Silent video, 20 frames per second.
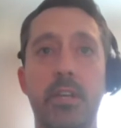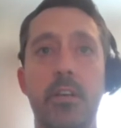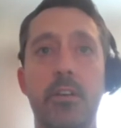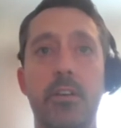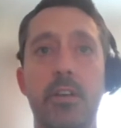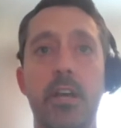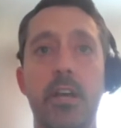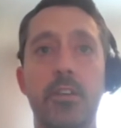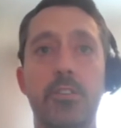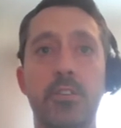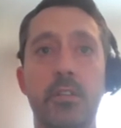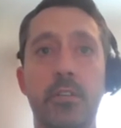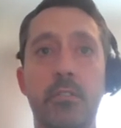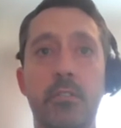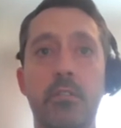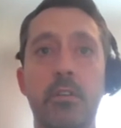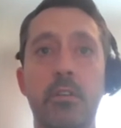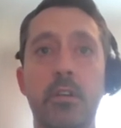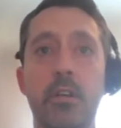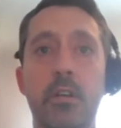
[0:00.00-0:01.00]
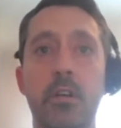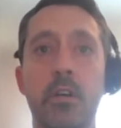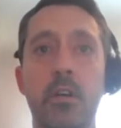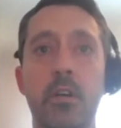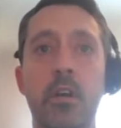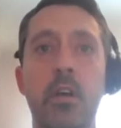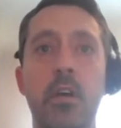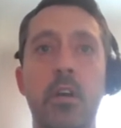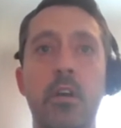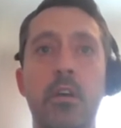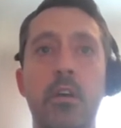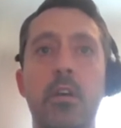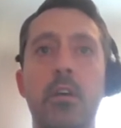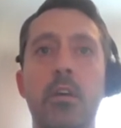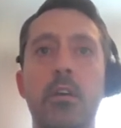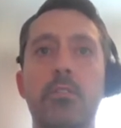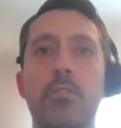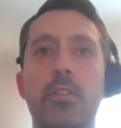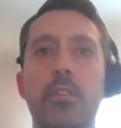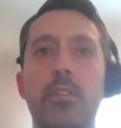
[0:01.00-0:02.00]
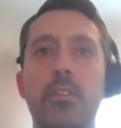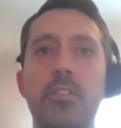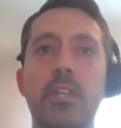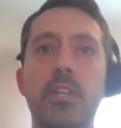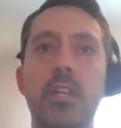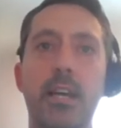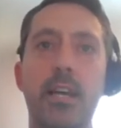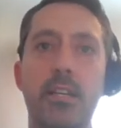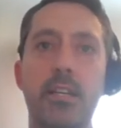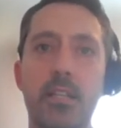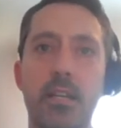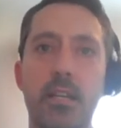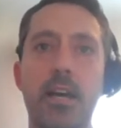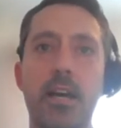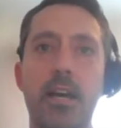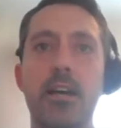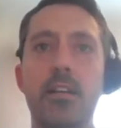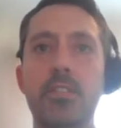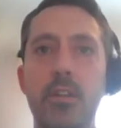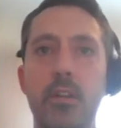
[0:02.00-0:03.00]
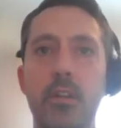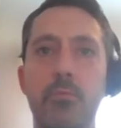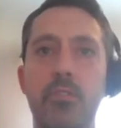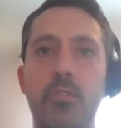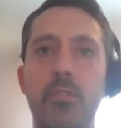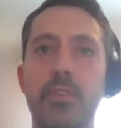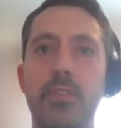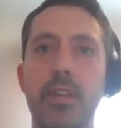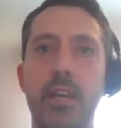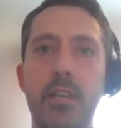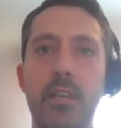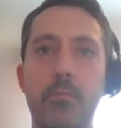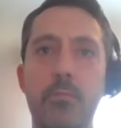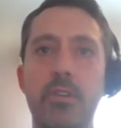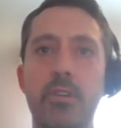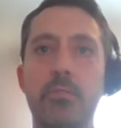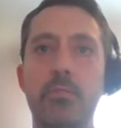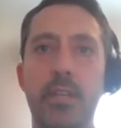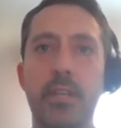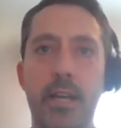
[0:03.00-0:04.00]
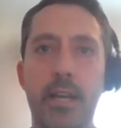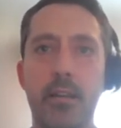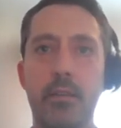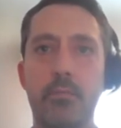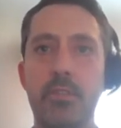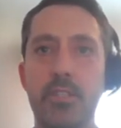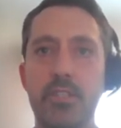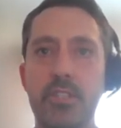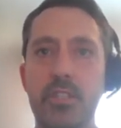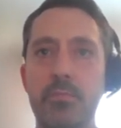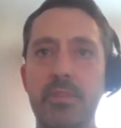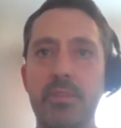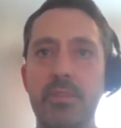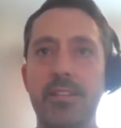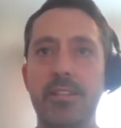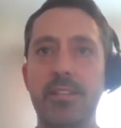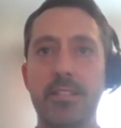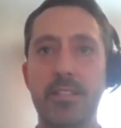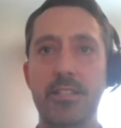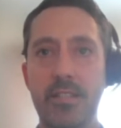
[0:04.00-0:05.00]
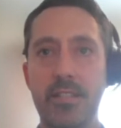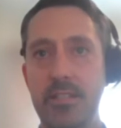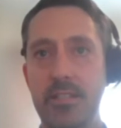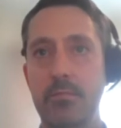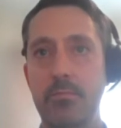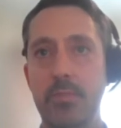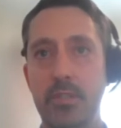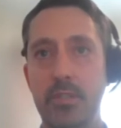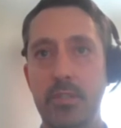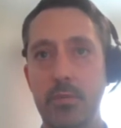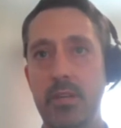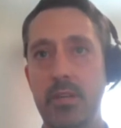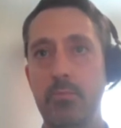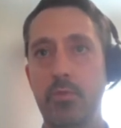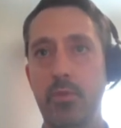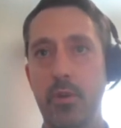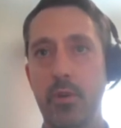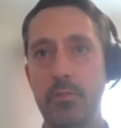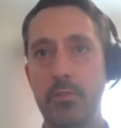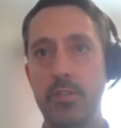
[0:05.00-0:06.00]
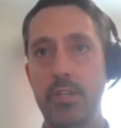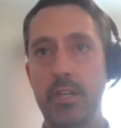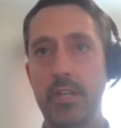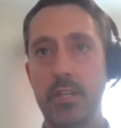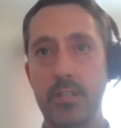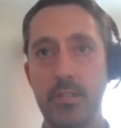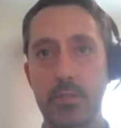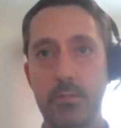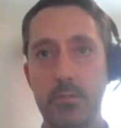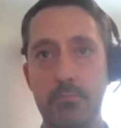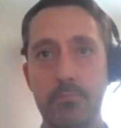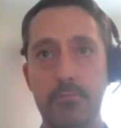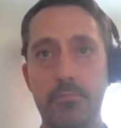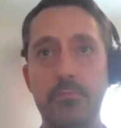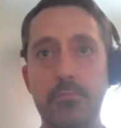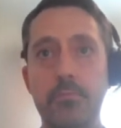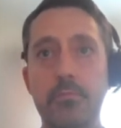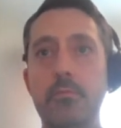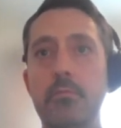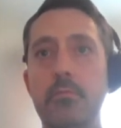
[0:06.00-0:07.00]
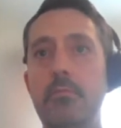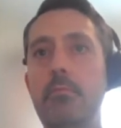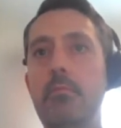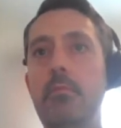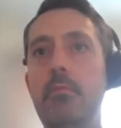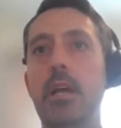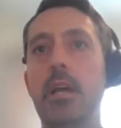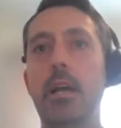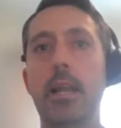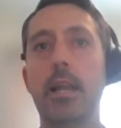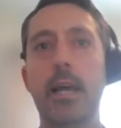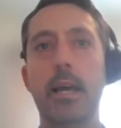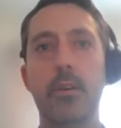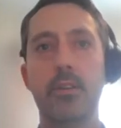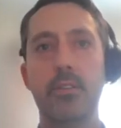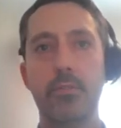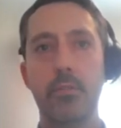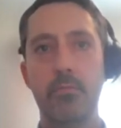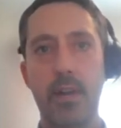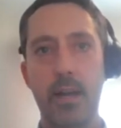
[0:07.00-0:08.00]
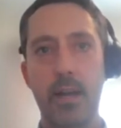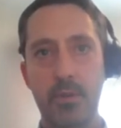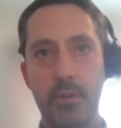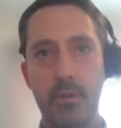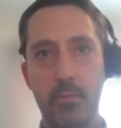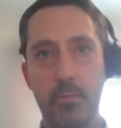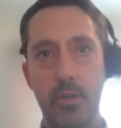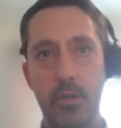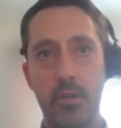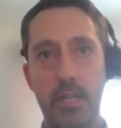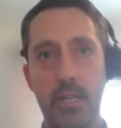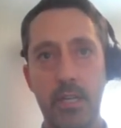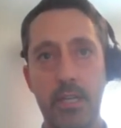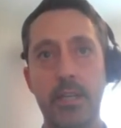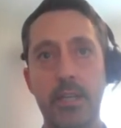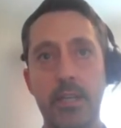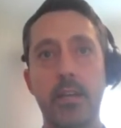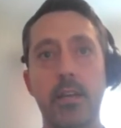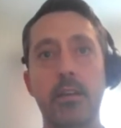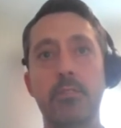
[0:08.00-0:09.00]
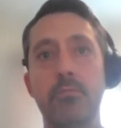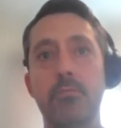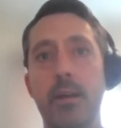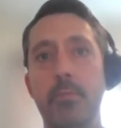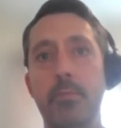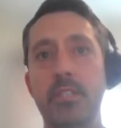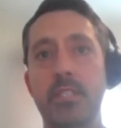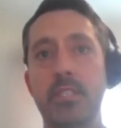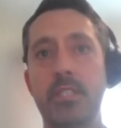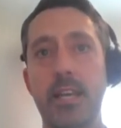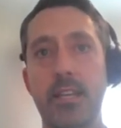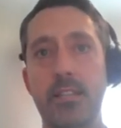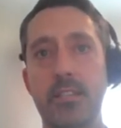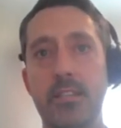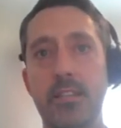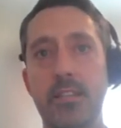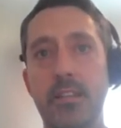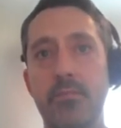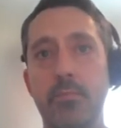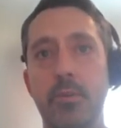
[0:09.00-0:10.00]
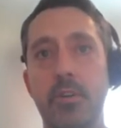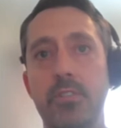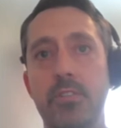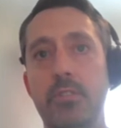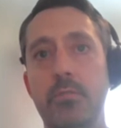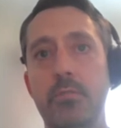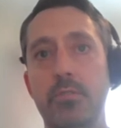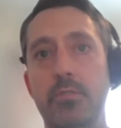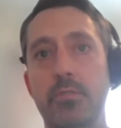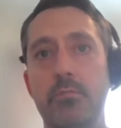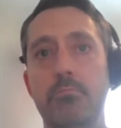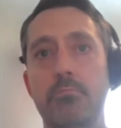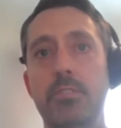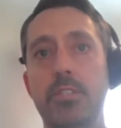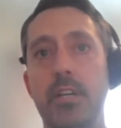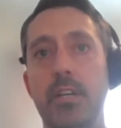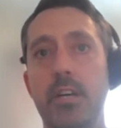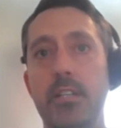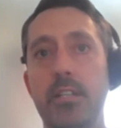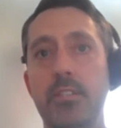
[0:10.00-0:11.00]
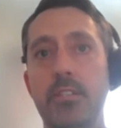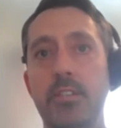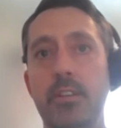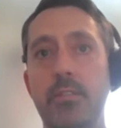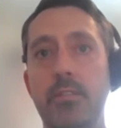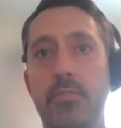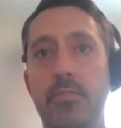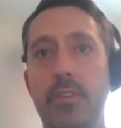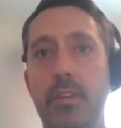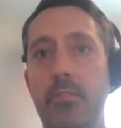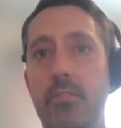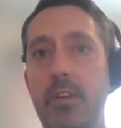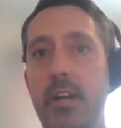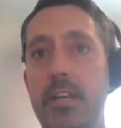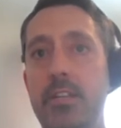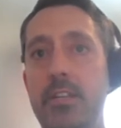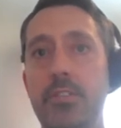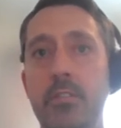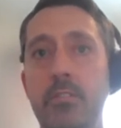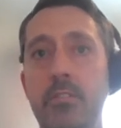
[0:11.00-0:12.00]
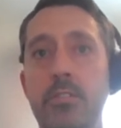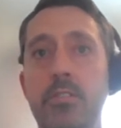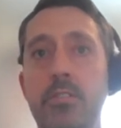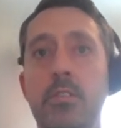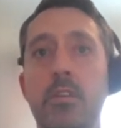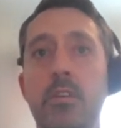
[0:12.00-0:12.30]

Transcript: location. So this allows a large number of key building elements to be consistent between projects, allowing for rapid modelling and rapid testing of possible sites and configurations,